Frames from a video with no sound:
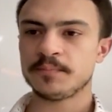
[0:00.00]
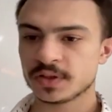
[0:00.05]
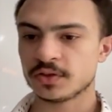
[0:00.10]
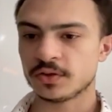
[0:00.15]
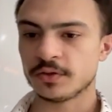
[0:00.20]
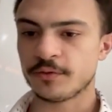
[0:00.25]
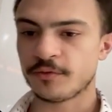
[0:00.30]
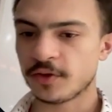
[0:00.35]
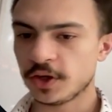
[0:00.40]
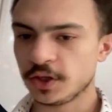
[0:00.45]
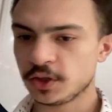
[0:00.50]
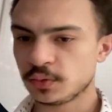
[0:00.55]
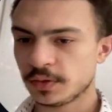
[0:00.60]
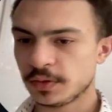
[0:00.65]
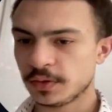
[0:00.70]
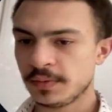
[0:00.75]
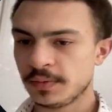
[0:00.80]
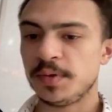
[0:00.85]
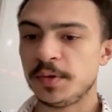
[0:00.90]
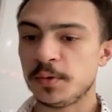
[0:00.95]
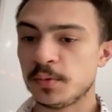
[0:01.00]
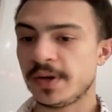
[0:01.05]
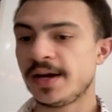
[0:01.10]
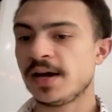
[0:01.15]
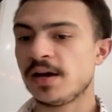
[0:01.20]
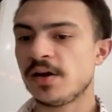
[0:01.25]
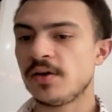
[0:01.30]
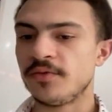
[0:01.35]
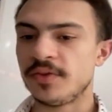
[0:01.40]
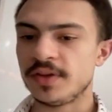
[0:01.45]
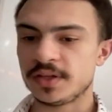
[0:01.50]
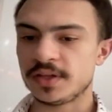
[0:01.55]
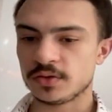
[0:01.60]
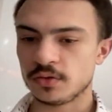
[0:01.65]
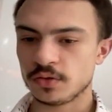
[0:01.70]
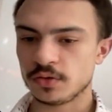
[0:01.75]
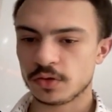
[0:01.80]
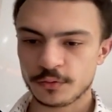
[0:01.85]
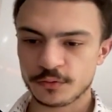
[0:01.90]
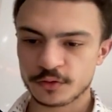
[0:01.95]
So the first one, beware of this
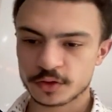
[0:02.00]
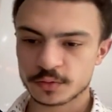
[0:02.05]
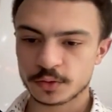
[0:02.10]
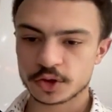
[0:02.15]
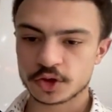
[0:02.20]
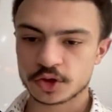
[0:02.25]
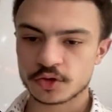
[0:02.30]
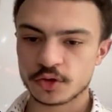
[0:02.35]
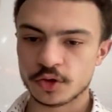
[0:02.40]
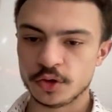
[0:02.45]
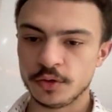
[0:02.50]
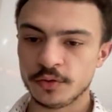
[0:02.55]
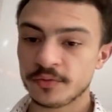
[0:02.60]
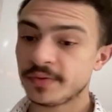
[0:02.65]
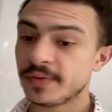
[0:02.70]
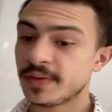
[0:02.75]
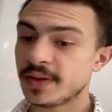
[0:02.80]
uncomfortable truth